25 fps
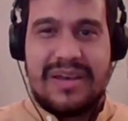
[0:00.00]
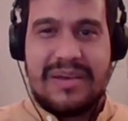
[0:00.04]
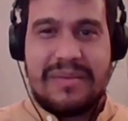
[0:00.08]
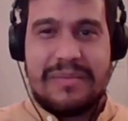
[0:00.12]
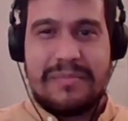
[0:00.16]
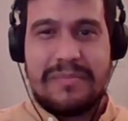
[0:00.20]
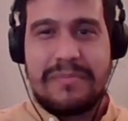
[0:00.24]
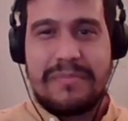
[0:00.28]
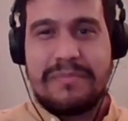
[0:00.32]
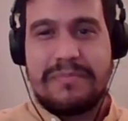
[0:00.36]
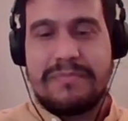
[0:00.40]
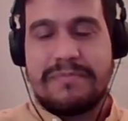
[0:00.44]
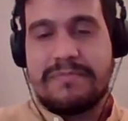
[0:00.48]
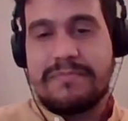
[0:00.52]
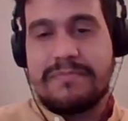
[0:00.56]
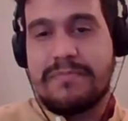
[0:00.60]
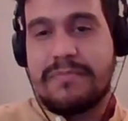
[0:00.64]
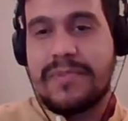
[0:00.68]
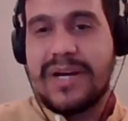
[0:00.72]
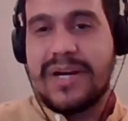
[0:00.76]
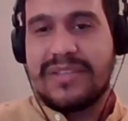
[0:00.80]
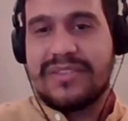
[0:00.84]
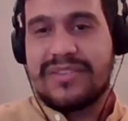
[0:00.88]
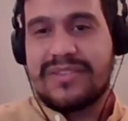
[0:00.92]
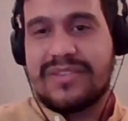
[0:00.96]
Mm-hmm.
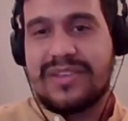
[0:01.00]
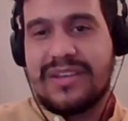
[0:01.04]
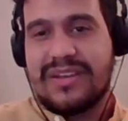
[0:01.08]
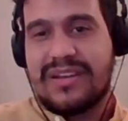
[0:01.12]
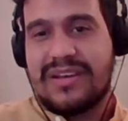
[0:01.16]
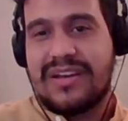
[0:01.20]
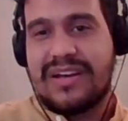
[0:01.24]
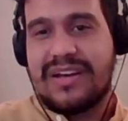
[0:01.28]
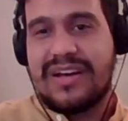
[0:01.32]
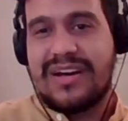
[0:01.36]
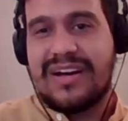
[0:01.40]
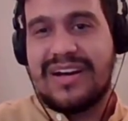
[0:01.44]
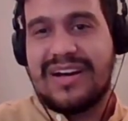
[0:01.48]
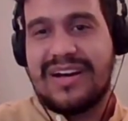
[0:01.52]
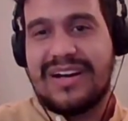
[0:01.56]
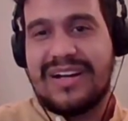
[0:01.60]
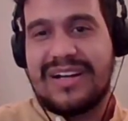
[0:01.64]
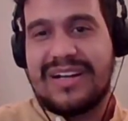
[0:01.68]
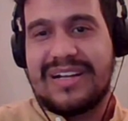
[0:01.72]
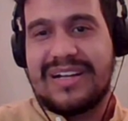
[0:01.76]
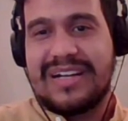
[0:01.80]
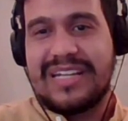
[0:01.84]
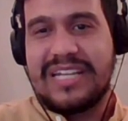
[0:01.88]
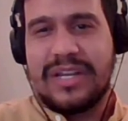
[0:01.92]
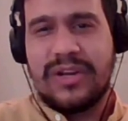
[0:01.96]
But
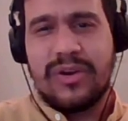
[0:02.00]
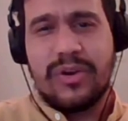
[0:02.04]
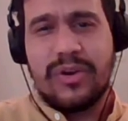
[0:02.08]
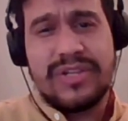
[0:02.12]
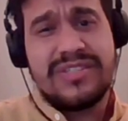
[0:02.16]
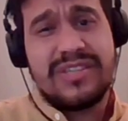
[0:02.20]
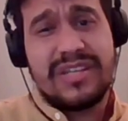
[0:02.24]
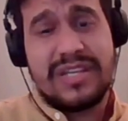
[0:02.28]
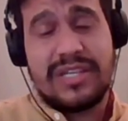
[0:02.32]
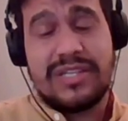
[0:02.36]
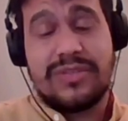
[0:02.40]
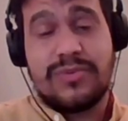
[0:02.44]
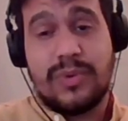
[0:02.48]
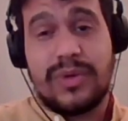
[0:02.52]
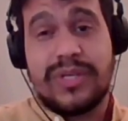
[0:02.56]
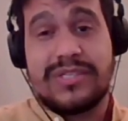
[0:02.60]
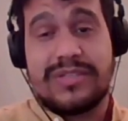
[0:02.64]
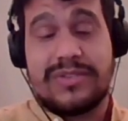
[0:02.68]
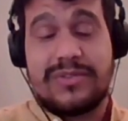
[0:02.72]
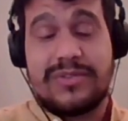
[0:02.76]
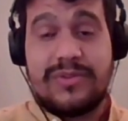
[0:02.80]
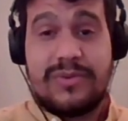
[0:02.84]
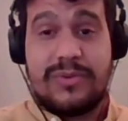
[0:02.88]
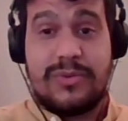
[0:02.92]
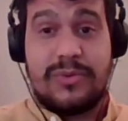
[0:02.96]
uh, in Corsica, it
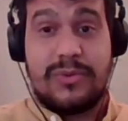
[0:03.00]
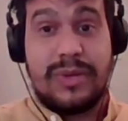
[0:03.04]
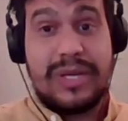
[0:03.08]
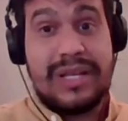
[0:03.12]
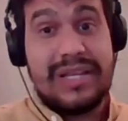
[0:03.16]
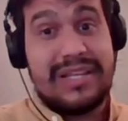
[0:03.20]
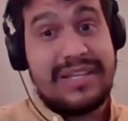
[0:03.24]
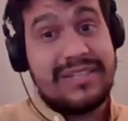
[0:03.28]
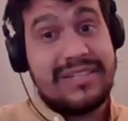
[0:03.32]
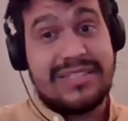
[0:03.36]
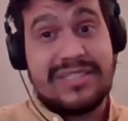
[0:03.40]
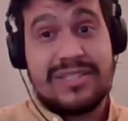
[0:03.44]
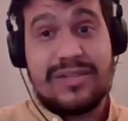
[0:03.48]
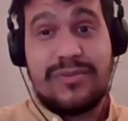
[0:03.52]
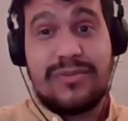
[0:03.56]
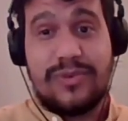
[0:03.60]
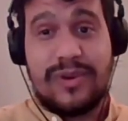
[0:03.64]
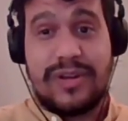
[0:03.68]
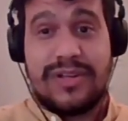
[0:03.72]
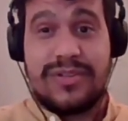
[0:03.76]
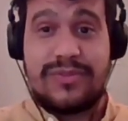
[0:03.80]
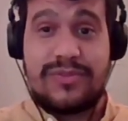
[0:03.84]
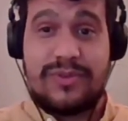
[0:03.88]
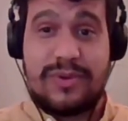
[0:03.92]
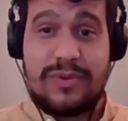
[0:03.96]
was really
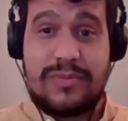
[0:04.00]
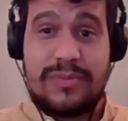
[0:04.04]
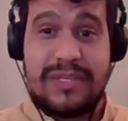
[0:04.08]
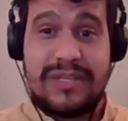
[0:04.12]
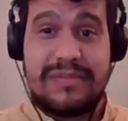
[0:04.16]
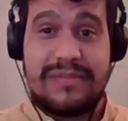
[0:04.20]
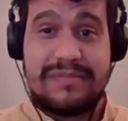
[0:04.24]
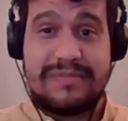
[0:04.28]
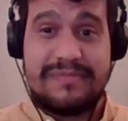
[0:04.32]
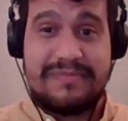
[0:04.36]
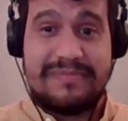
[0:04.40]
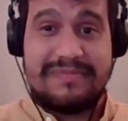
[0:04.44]
different for me.